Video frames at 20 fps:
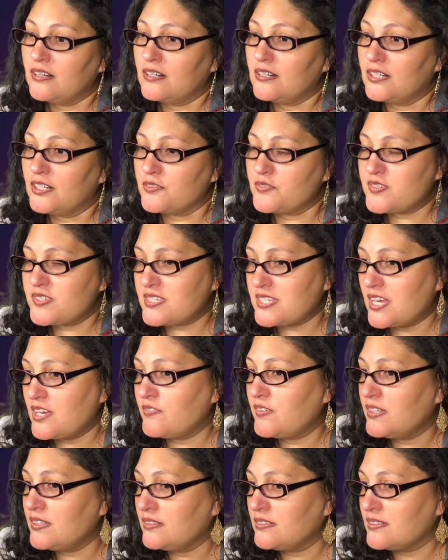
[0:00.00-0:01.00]
of
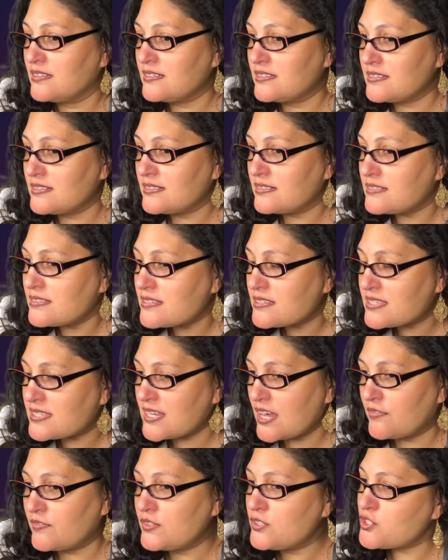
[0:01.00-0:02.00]
saving
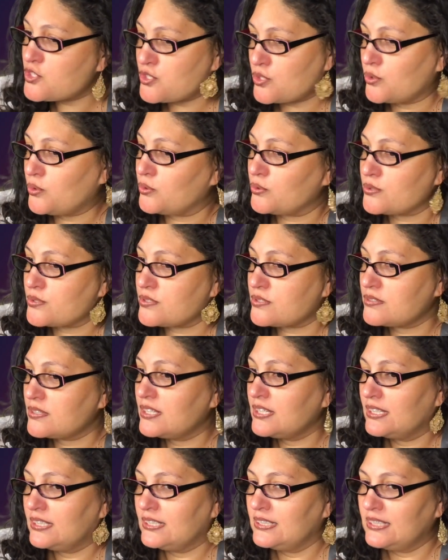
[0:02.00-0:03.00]
7 souls.
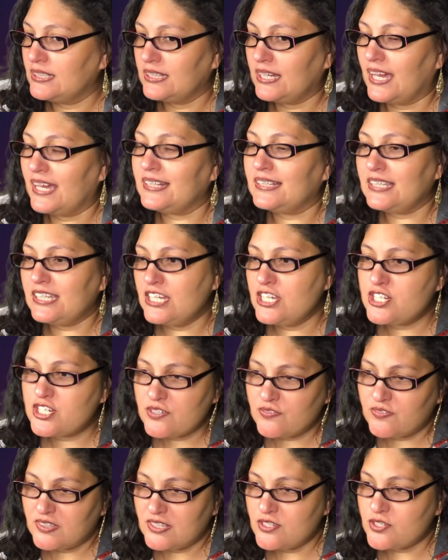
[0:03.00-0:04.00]
And each
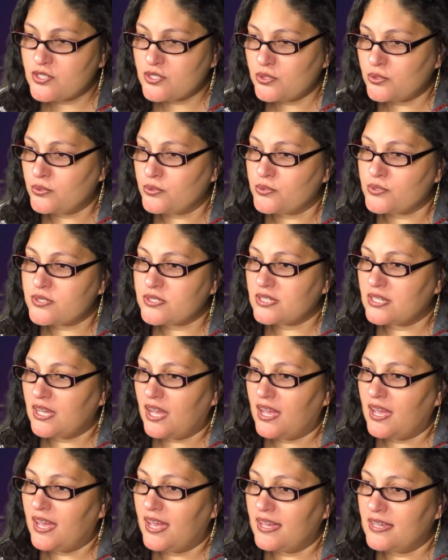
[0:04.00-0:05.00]
of these souls
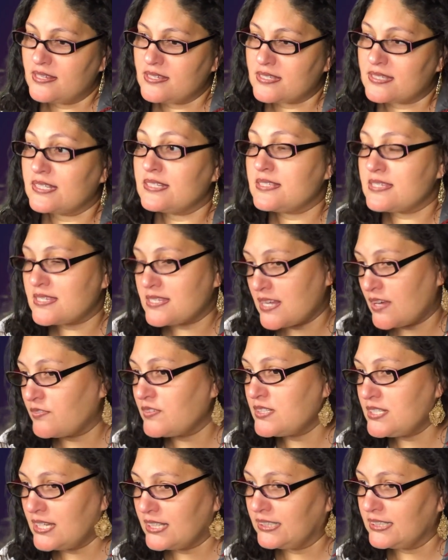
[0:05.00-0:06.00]
has the 7
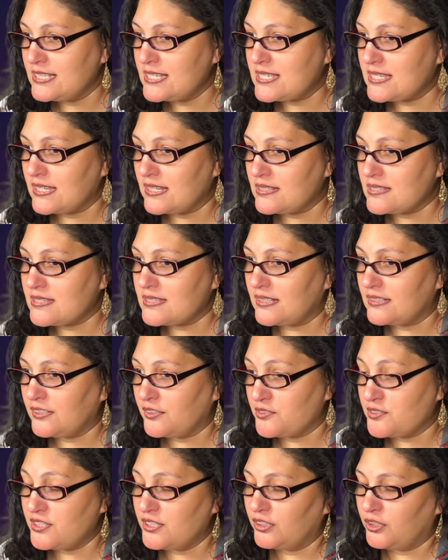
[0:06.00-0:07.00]
deadly sins that they're
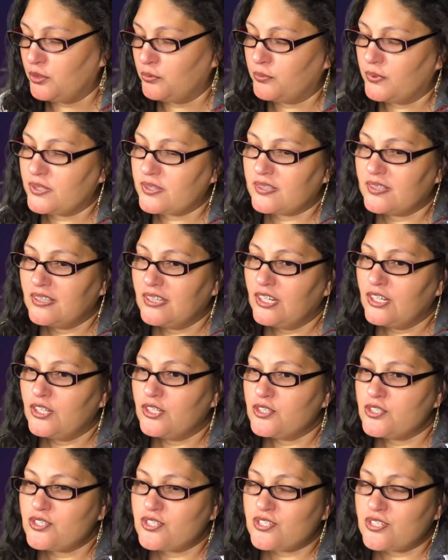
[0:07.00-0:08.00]
dealing with.
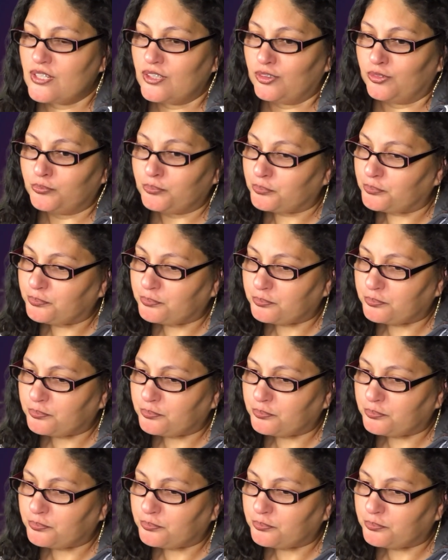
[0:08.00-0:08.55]
So,